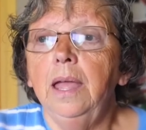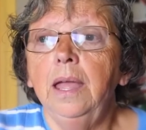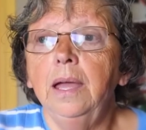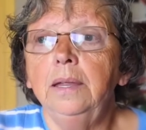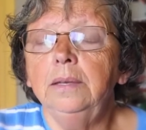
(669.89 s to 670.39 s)

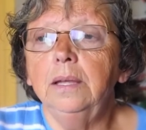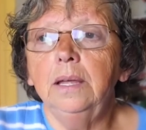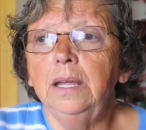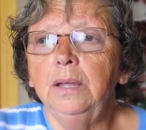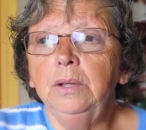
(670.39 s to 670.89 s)
And
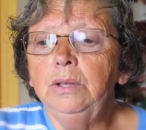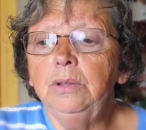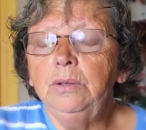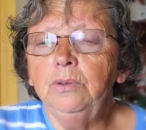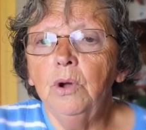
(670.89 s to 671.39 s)

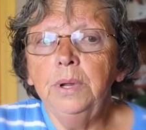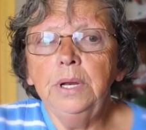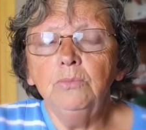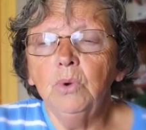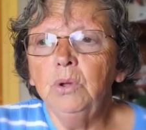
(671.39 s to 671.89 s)
you go
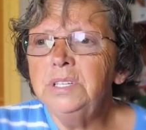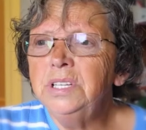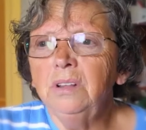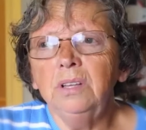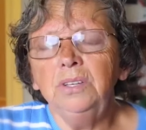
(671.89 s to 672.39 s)
in and
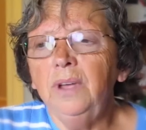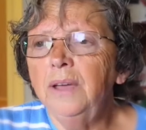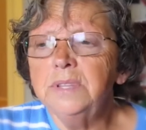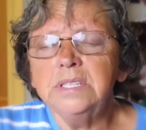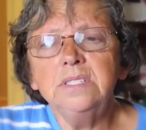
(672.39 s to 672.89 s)
rototill and you
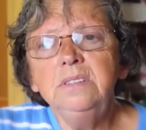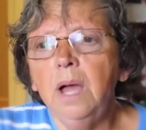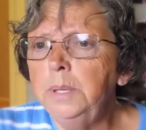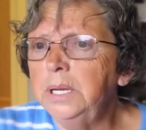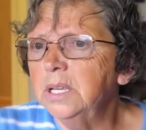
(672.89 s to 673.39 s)
have this
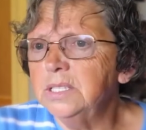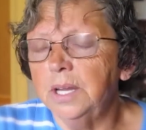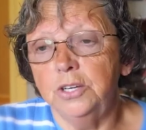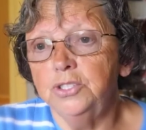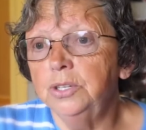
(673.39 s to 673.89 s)
gumminess
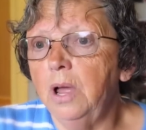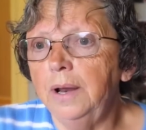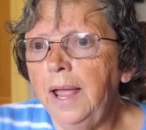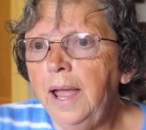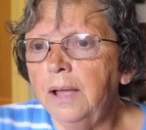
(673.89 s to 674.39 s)
that I should
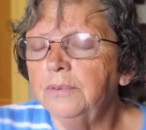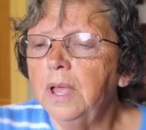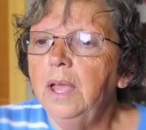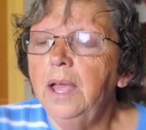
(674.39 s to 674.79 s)
not have.